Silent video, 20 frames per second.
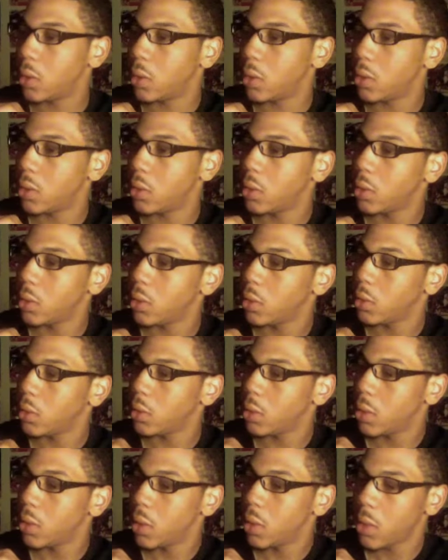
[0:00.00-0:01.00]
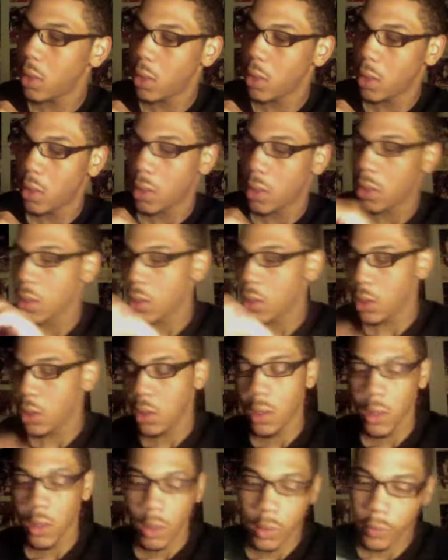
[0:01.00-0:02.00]

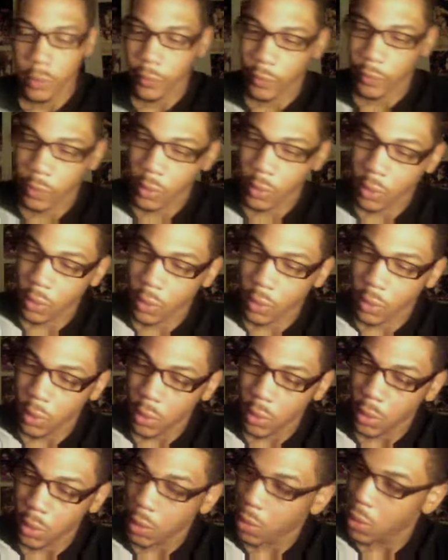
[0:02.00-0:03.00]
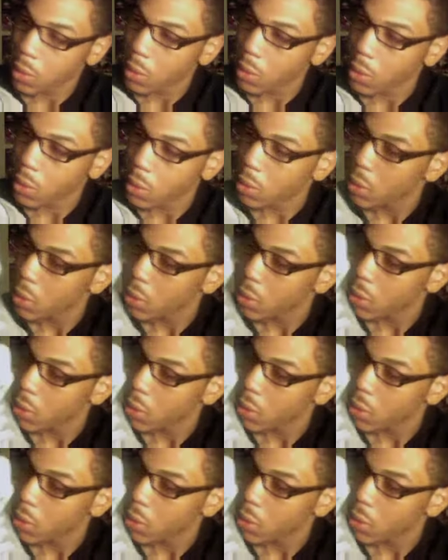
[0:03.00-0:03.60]
(silence)